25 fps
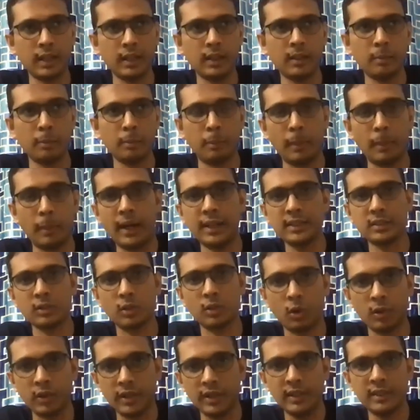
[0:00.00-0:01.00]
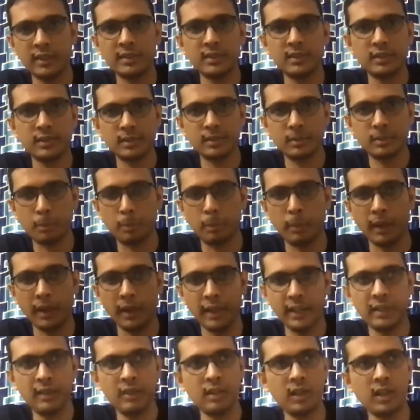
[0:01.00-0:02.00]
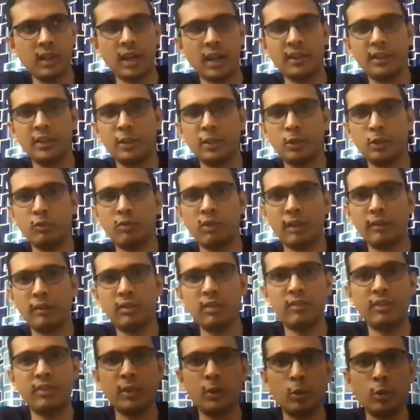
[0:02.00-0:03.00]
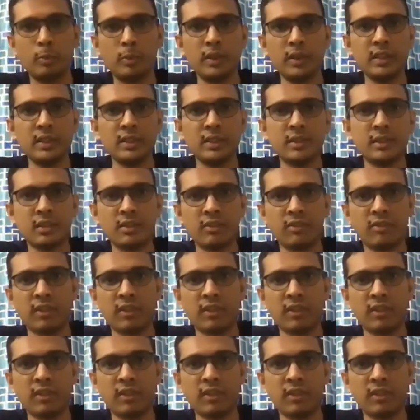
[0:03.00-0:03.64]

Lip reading: mass audience paying 100 to 150 rupees